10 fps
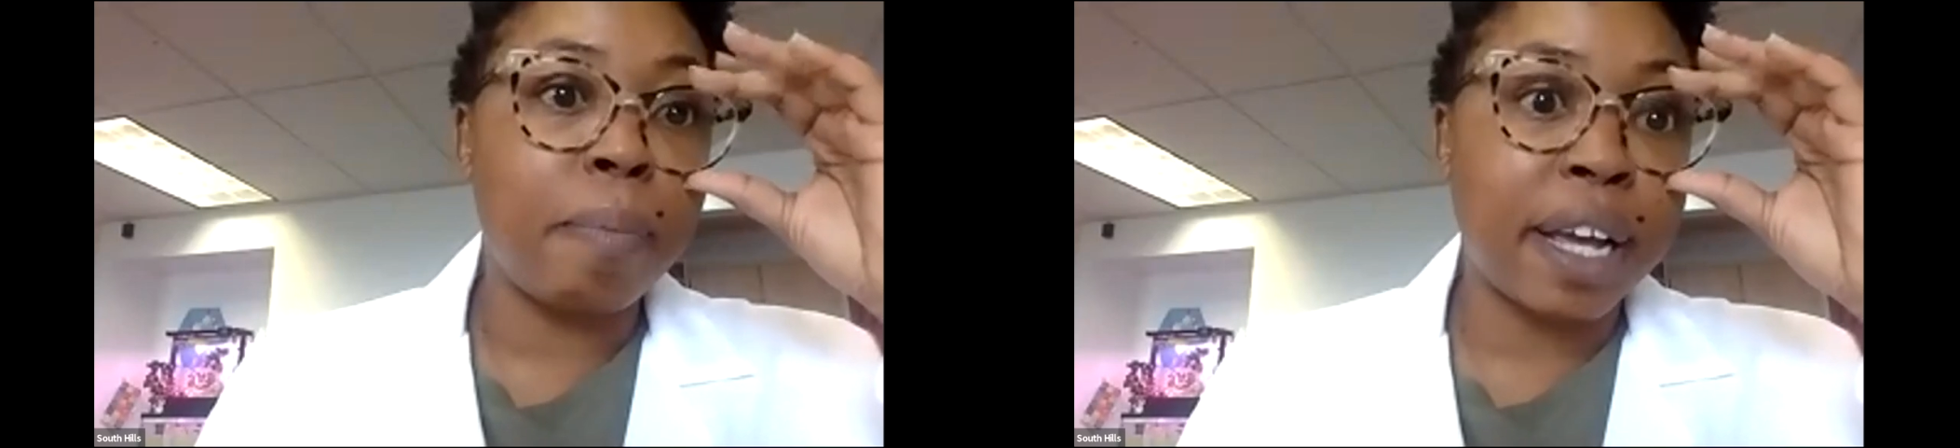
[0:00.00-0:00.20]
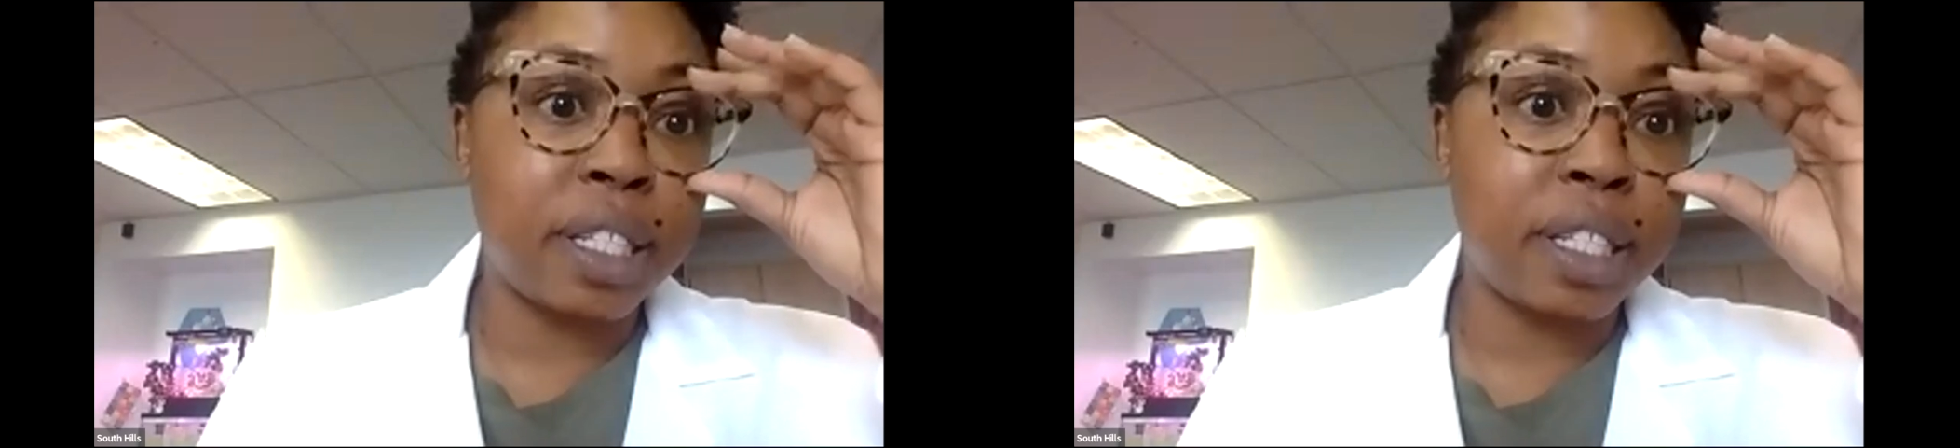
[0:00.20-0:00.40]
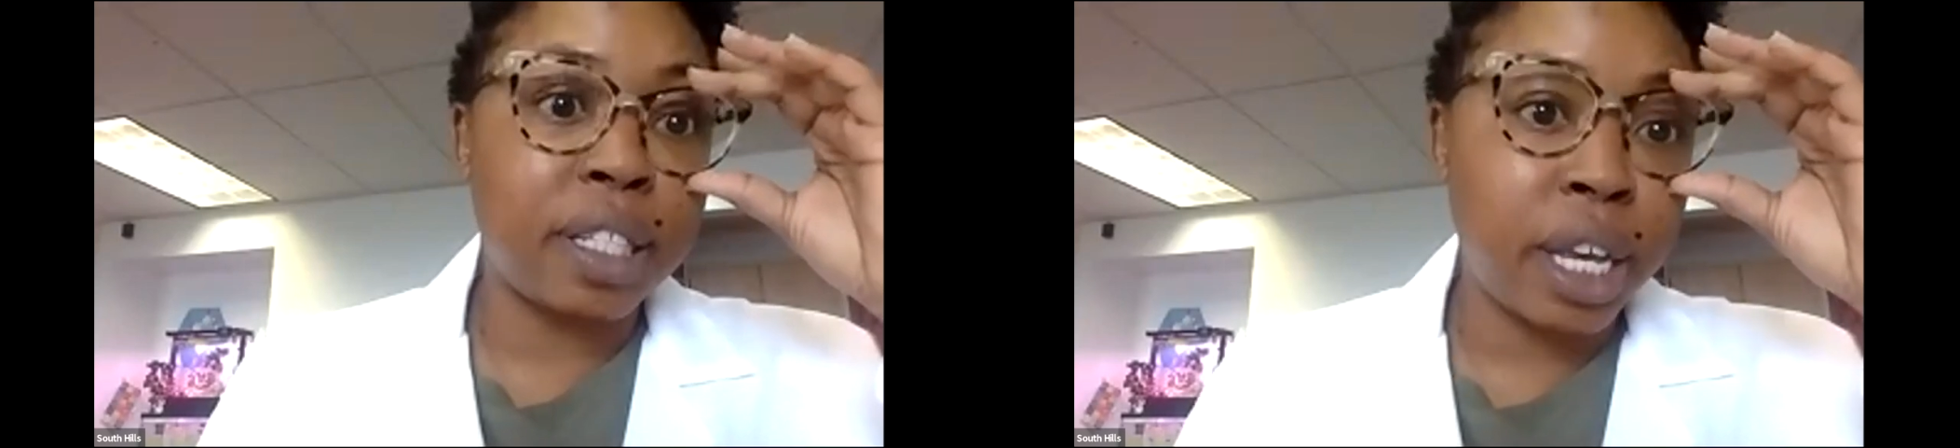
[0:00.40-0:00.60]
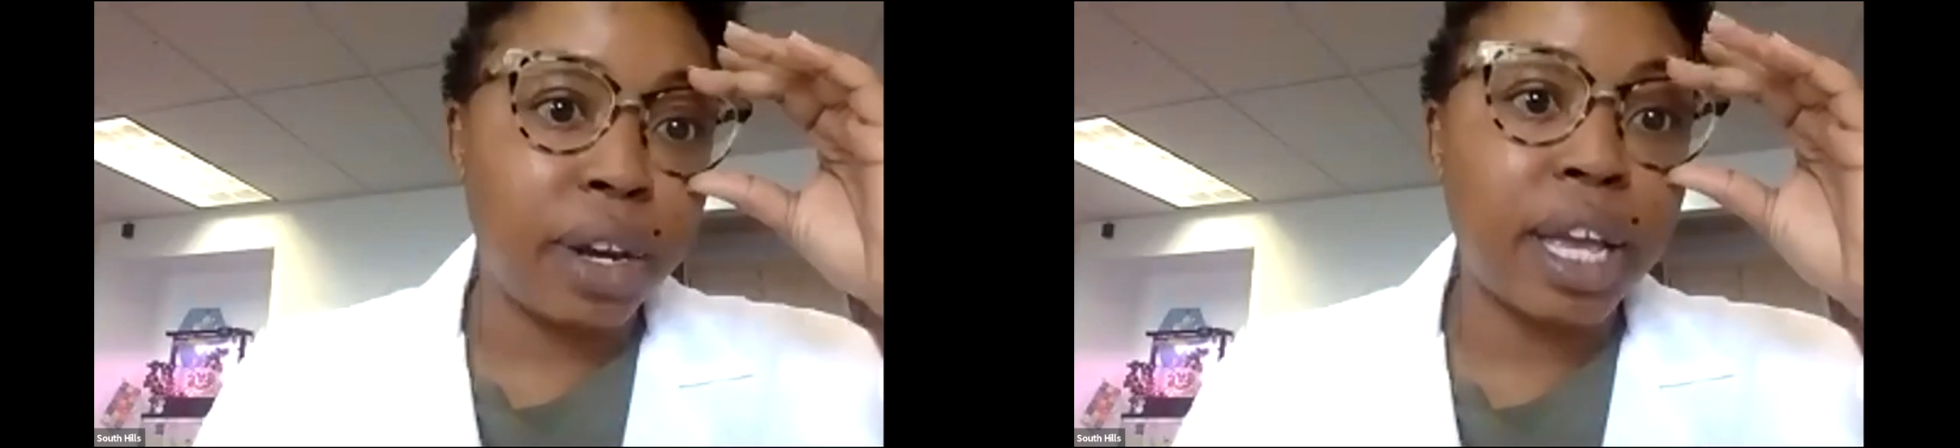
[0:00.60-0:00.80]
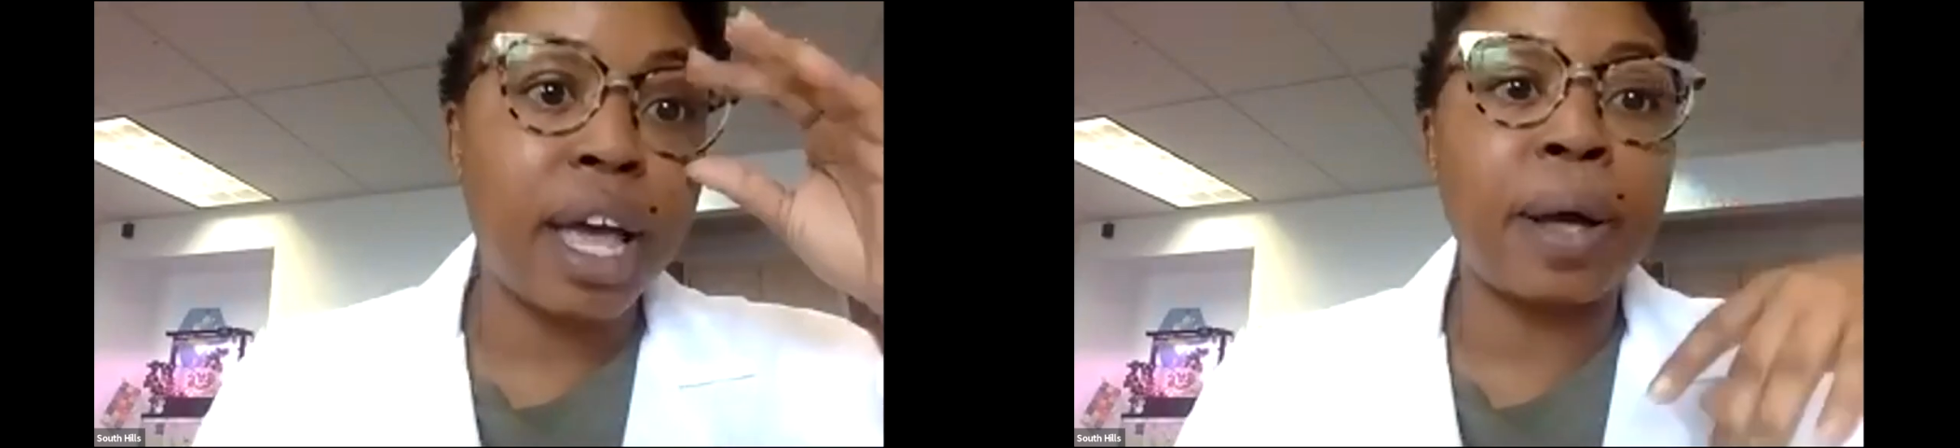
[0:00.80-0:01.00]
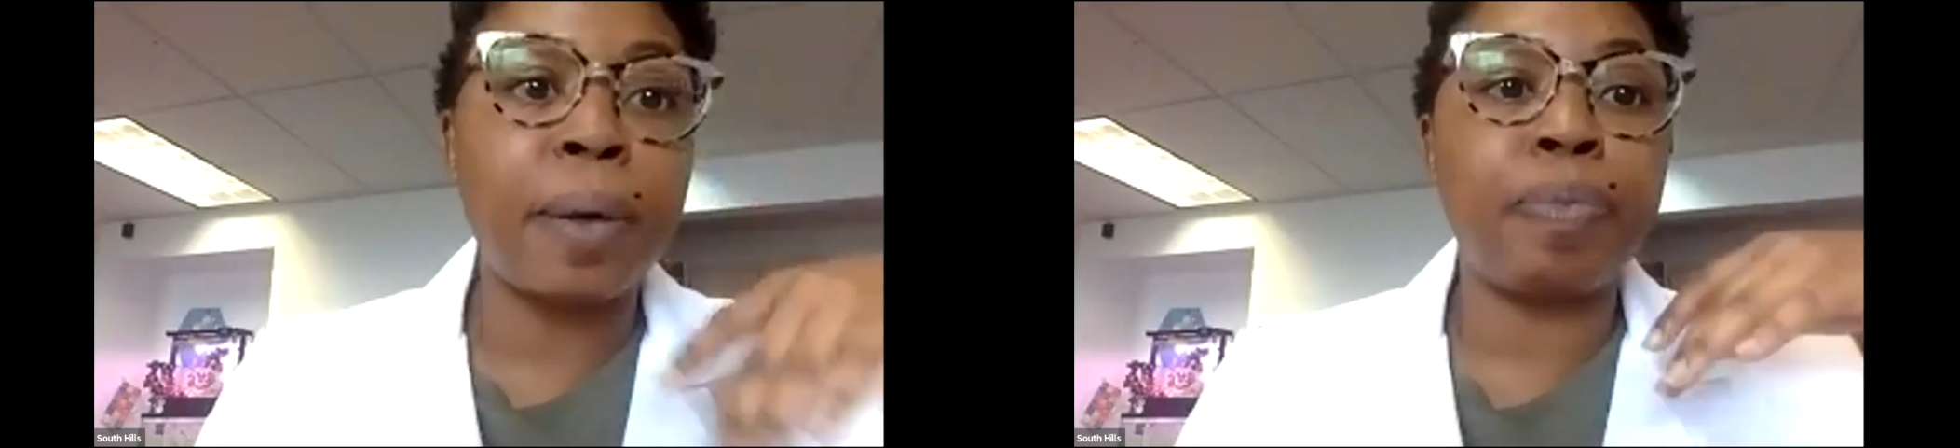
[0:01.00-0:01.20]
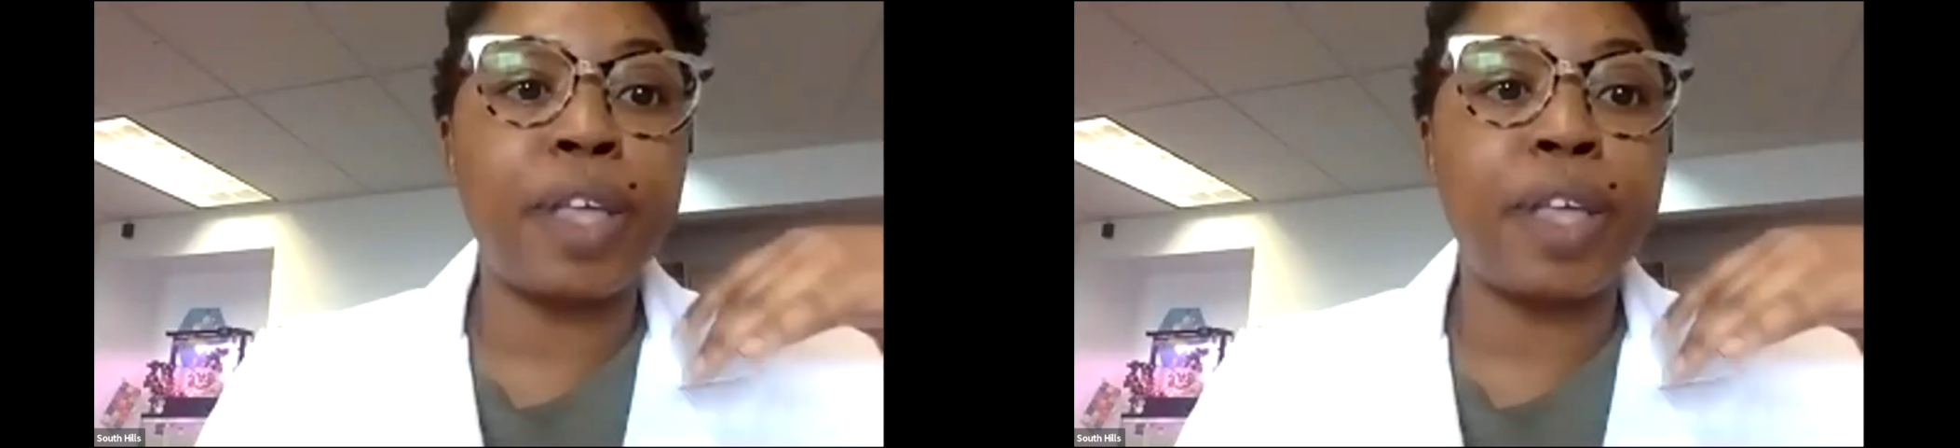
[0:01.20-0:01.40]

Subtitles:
bacteria